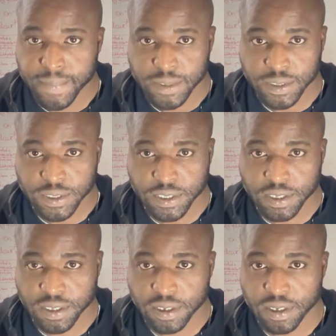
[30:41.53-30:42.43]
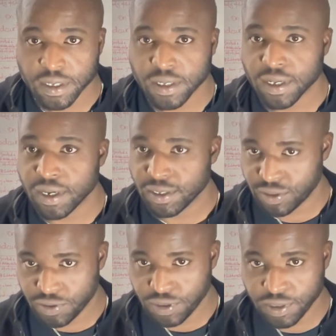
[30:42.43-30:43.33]
Share entire
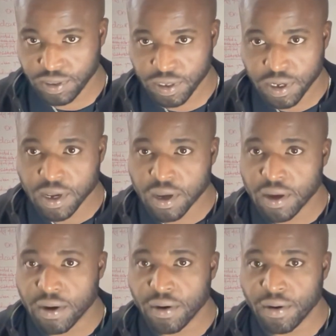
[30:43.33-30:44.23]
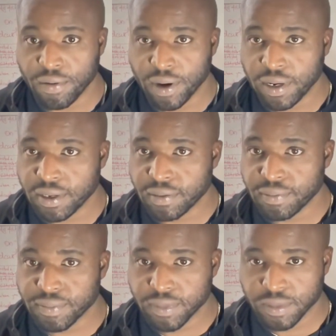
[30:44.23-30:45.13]
screen. Alrighty.
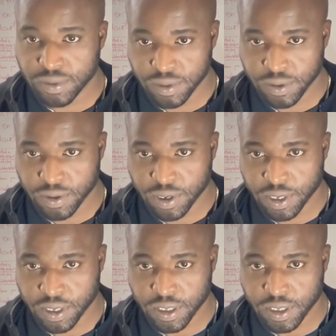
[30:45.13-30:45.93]
Go ahead